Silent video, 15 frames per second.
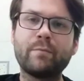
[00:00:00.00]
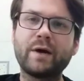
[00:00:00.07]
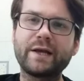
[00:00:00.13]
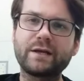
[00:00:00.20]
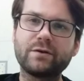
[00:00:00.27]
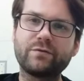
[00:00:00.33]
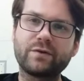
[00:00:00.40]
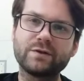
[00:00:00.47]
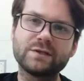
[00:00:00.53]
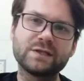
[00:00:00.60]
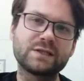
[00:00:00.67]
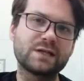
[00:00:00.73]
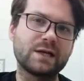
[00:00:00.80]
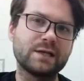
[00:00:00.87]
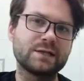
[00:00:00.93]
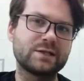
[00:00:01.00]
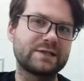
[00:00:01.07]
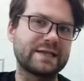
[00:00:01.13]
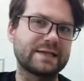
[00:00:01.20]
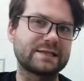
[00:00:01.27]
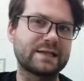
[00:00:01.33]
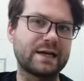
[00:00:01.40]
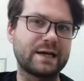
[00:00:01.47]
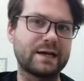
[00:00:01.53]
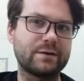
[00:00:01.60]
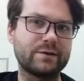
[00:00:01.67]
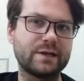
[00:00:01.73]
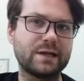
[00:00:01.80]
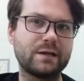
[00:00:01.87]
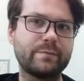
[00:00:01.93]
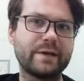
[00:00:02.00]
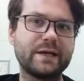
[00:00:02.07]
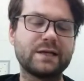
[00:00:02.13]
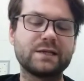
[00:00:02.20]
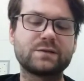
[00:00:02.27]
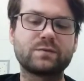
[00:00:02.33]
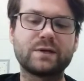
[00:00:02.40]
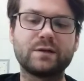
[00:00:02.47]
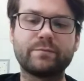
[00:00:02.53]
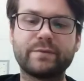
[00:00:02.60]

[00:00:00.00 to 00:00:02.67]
might go Frozen Stars and test that out a little bit as well,